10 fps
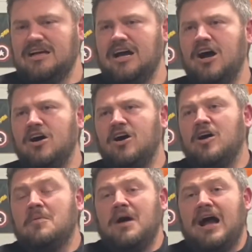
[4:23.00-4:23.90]

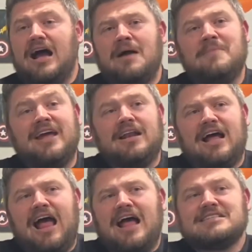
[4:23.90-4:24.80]

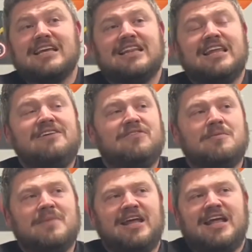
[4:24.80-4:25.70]
I'd say Levy,
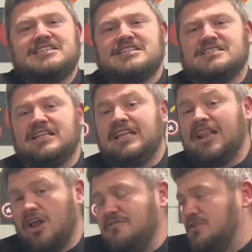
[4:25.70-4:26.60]
man, they
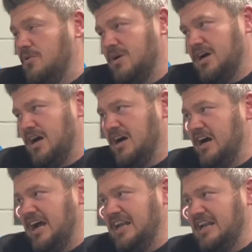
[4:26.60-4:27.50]
love you.
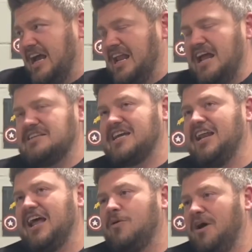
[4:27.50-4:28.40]
And it's kind
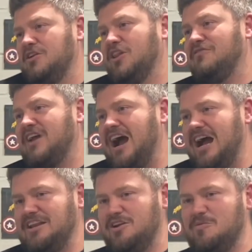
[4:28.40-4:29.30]
of like, why do you love
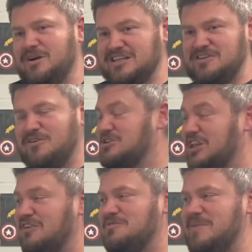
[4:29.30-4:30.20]
God? Because he first
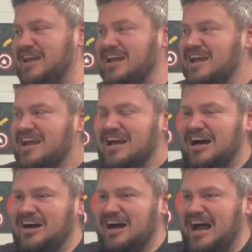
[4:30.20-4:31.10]
loved me.
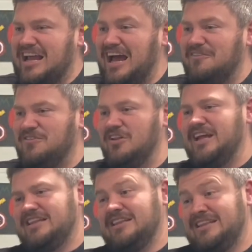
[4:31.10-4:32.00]
I kind of feel
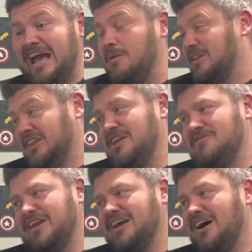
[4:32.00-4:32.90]
like that with
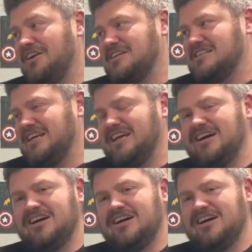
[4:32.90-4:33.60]
Levy, honestly.